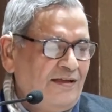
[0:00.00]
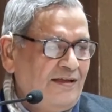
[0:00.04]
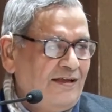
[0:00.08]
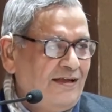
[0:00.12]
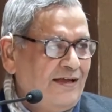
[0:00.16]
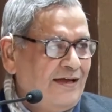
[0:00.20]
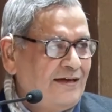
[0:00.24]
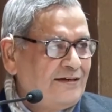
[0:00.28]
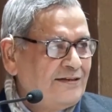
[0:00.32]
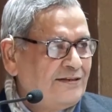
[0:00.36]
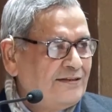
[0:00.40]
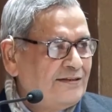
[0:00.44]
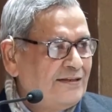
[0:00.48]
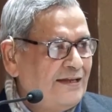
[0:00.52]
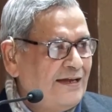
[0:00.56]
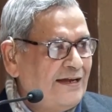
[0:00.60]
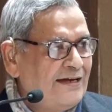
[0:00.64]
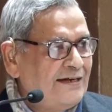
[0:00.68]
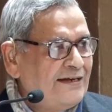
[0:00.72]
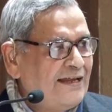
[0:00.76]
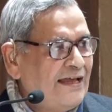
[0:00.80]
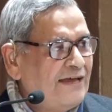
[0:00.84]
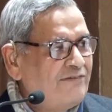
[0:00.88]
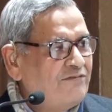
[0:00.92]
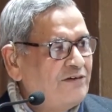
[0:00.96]
And in the
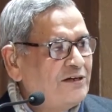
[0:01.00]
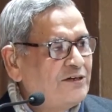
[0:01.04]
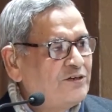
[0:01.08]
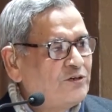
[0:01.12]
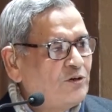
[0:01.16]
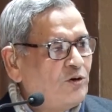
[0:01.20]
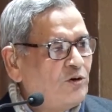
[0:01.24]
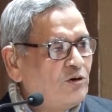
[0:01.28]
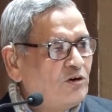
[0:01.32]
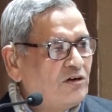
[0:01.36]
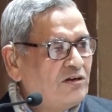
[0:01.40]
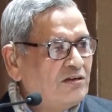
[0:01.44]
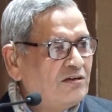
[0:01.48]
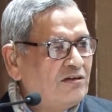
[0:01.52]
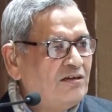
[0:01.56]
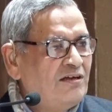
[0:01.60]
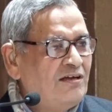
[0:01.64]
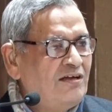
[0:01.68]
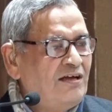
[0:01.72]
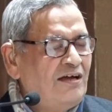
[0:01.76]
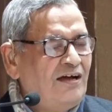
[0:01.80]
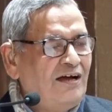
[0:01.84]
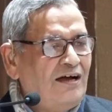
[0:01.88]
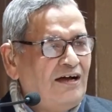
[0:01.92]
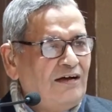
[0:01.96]
end, I will talk
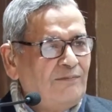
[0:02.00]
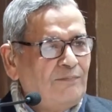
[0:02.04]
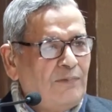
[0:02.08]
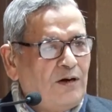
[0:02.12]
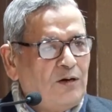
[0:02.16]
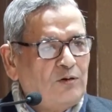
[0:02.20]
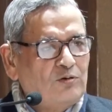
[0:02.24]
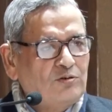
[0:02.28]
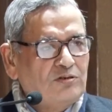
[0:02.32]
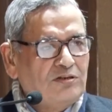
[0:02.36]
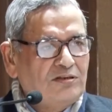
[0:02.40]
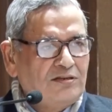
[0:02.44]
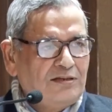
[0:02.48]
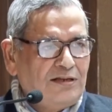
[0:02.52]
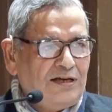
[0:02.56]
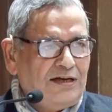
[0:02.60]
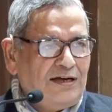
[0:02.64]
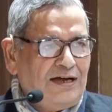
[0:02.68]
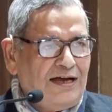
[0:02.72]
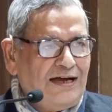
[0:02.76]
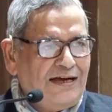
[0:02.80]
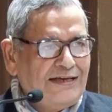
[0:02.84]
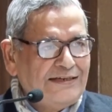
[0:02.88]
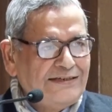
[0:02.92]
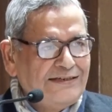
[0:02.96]
about the
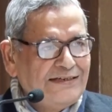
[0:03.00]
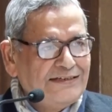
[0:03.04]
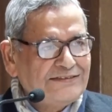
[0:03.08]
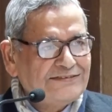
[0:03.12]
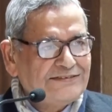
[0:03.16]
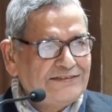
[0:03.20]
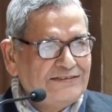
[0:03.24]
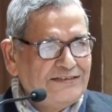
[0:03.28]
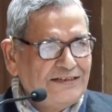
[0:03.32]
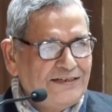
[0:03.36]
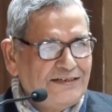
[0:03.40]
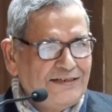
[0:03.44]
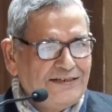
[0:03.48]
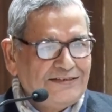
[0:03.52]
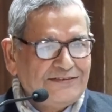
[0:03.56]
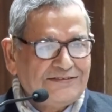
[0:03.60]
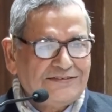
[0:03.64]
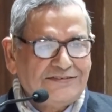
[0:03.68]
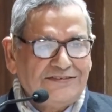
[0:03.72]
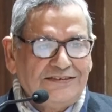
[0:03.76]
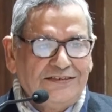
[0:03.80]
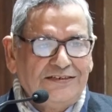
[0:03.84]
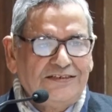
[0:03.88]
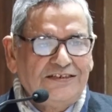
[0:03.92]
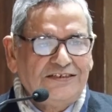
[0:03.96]

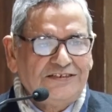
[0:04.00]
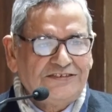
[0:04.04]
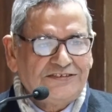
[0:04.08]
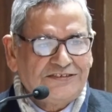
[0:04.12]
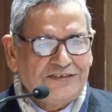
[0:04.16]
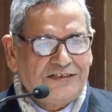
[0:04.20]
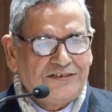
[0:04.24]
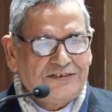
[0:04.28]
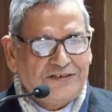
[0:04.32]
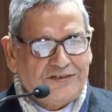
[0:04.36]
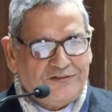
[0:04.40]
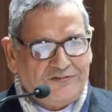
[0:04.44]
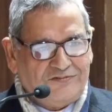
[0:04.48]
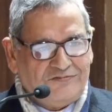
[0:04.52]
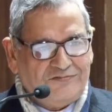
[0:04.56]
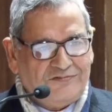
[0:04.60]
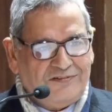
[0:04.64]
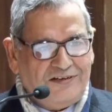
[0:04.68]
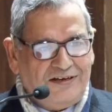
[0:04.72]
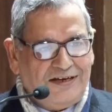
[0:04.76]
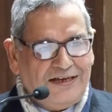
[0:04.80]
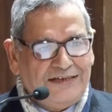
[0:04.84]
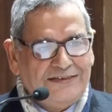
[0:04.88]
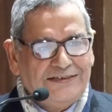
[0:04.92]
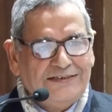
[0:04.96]
ISJS initiative.
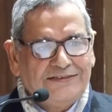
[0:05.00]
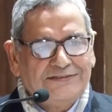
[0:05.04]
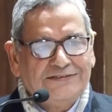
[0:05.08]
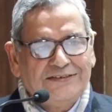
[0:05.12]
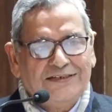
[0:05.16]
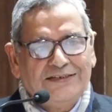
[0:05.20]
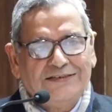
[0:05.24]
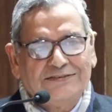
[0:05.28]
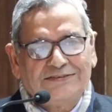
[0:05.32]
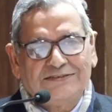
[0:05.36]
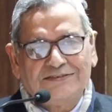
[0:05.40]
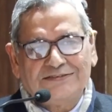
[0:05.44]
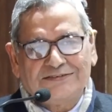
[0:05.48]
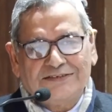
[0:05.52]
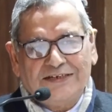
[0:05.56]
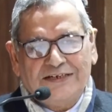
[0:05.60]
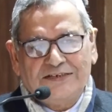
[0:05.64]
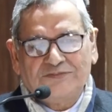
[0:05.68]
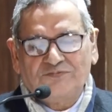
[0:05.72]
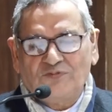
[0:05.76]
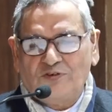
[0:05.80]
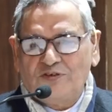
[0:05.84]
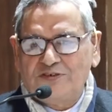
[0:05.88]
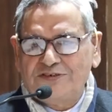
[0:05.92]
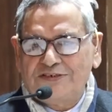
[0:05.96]
ISJS
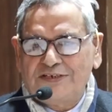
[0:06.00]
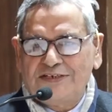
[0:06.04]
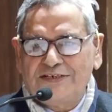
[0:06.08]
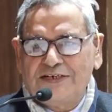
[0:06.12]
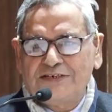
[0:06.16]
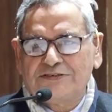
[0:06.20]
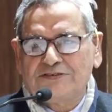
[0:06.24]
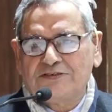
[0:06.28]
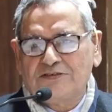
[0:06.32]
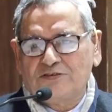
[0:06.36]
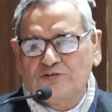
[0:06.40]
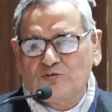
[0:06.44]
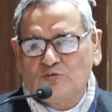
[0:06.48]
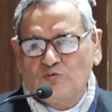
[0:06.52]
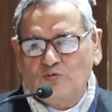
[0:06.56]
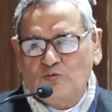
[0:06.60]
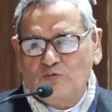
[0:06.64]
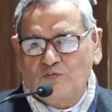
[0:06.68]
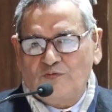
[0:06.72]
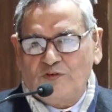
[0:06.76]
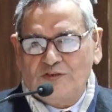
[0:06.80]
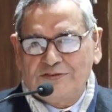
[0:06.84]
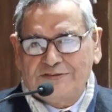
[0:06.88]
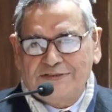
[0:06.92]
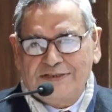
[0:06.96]
stands for International School
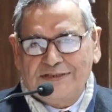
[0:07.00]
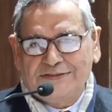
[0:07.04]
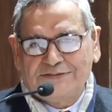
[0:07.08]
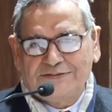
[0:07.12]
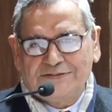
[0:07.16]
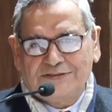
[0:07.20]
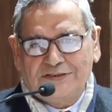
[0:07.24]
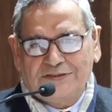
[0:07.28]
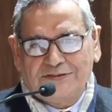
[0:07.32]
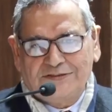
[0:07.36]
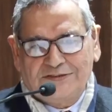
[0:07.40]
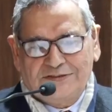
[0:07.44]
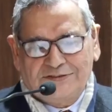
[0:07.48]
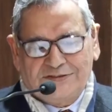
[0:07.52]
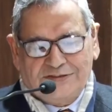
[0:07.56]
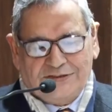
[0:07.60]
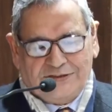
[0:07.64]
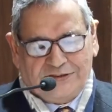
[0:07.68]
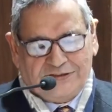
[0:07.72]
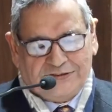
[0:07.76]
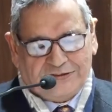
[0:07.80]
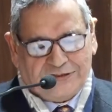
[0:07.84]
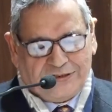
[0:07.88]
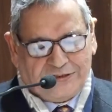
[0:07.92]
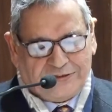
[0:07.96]
for Jain Studies
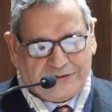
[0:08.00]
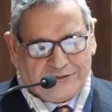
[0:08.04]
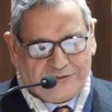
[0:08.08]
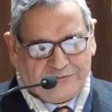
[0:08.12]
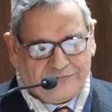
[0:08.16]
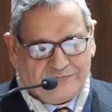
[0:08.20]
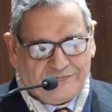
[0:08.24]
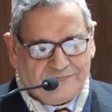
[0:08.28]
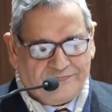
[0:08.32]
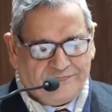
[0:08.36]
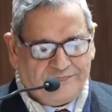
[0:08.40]
Initiative.